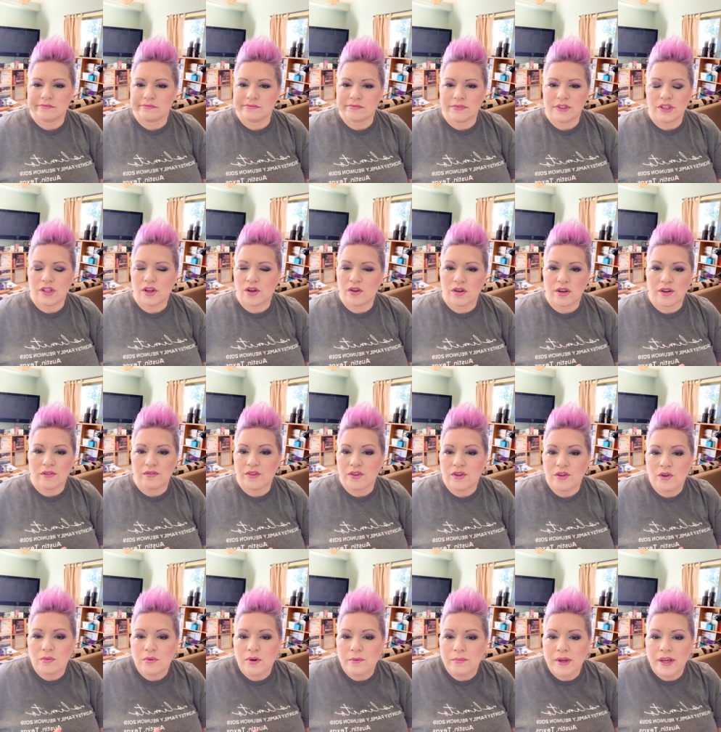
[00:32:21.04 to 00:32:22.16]
you don't, if you
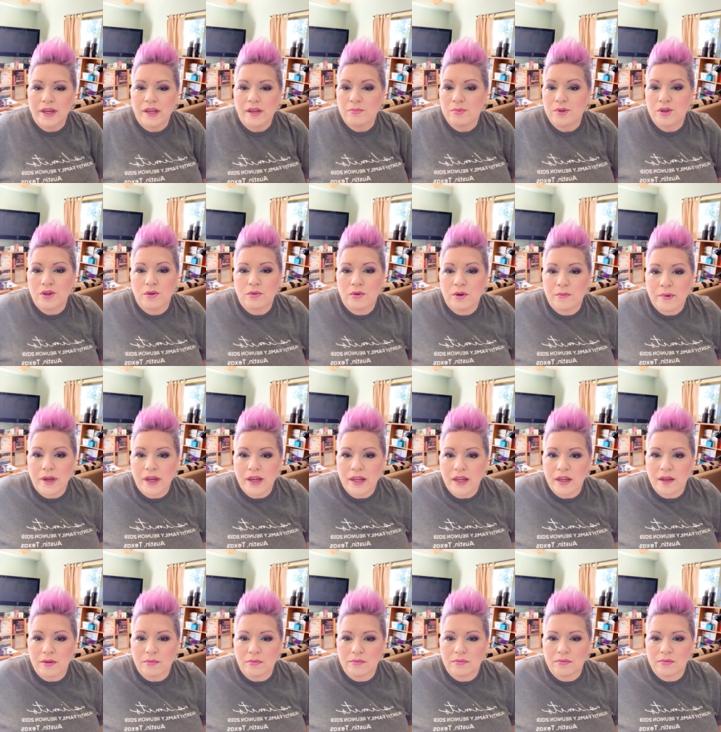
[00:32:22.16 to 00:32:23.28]
don't wear makeup, you don't wear
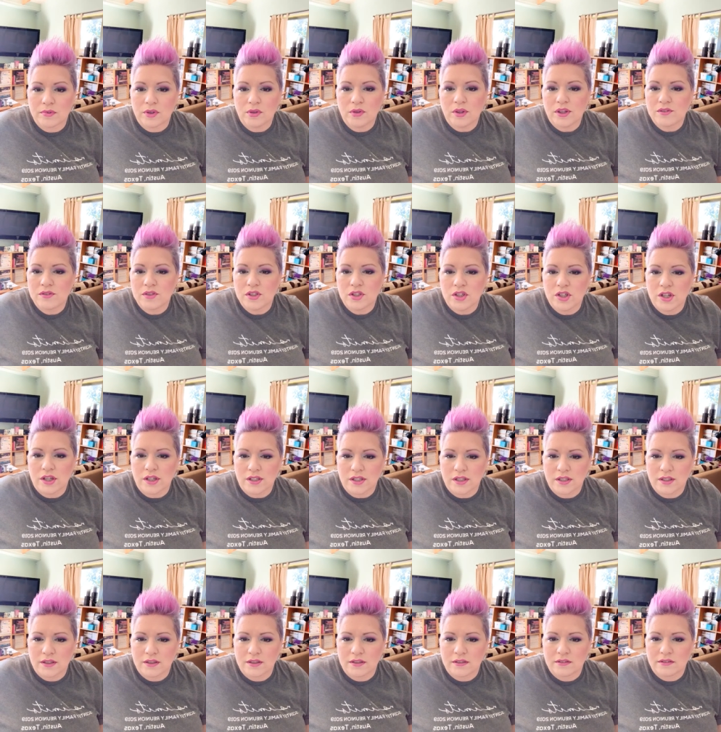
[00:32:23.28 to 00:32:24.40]
makeup. Who gives a shit?
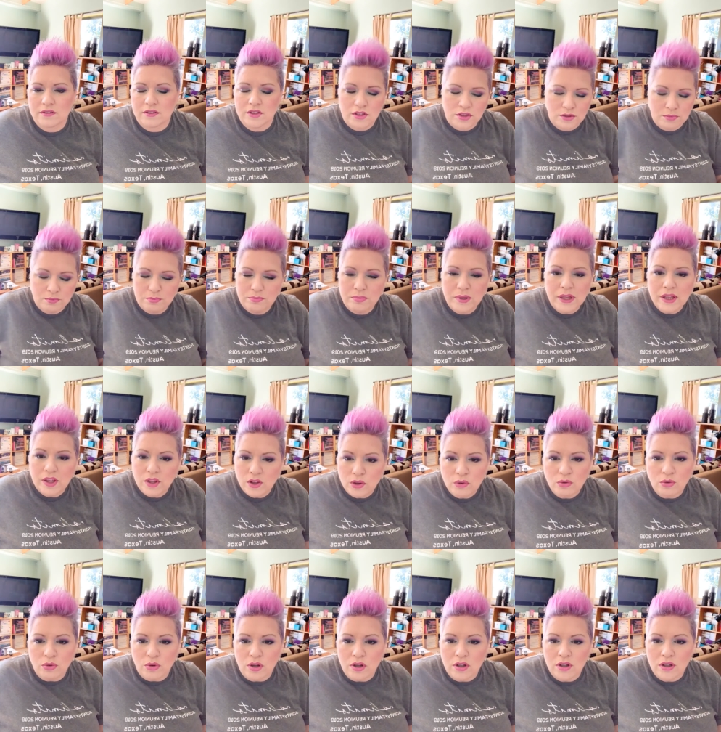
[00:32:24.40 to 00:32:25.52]
Just be
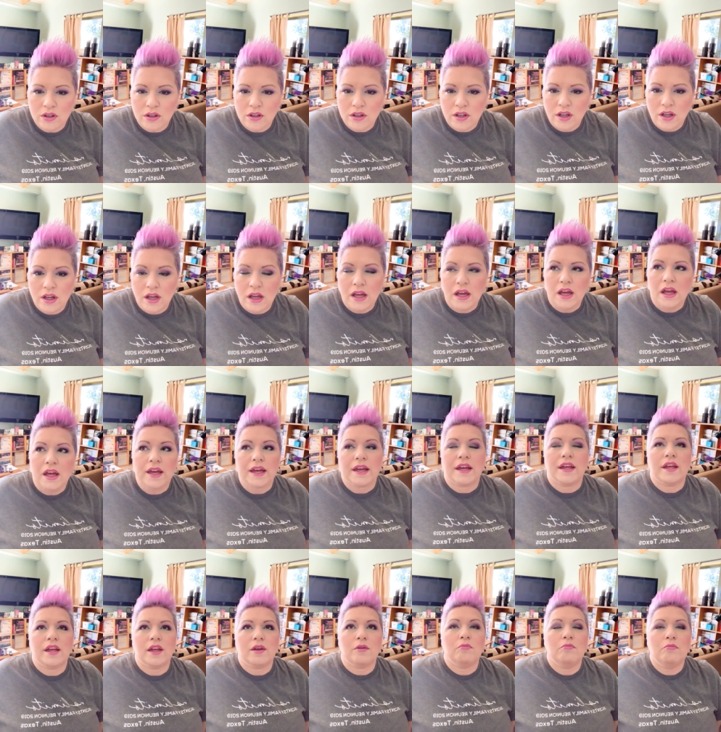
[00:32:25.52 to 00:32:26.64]
you.
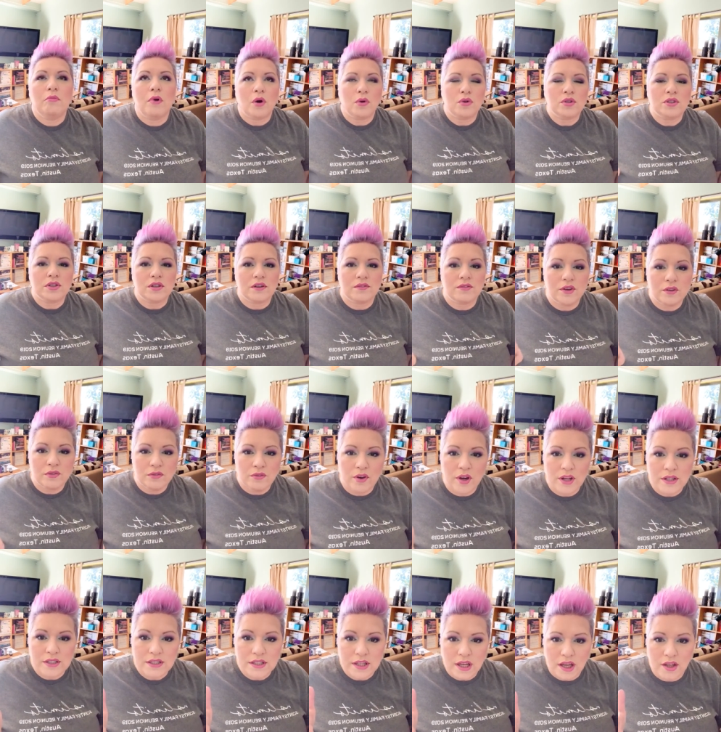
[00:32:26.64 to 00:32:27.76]
Most of your
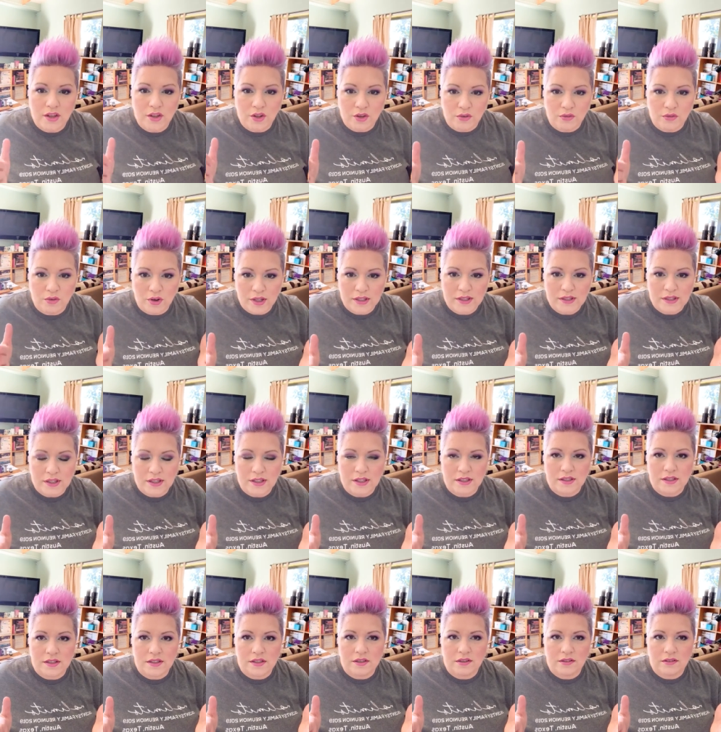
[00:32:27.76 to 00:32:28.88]
friends on your friends
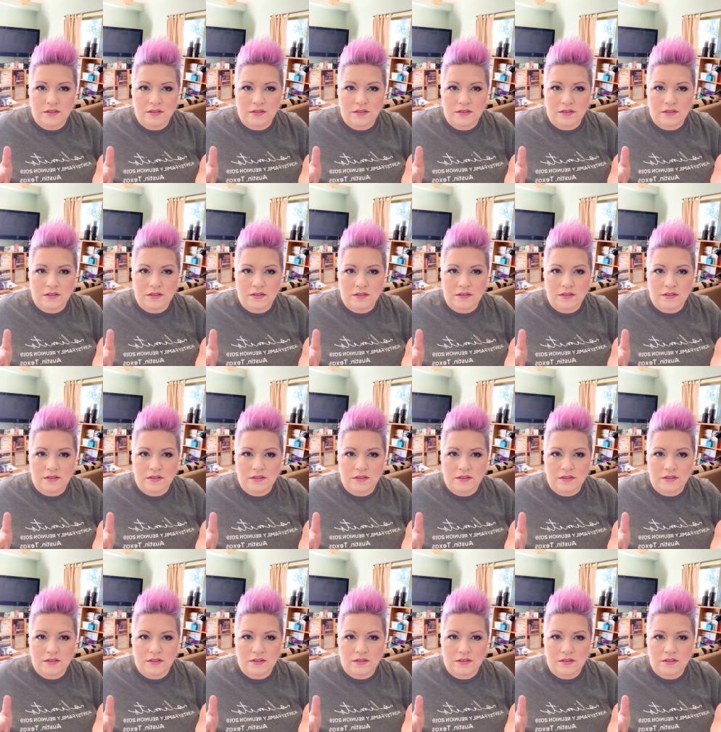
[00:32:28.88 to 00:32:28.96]
list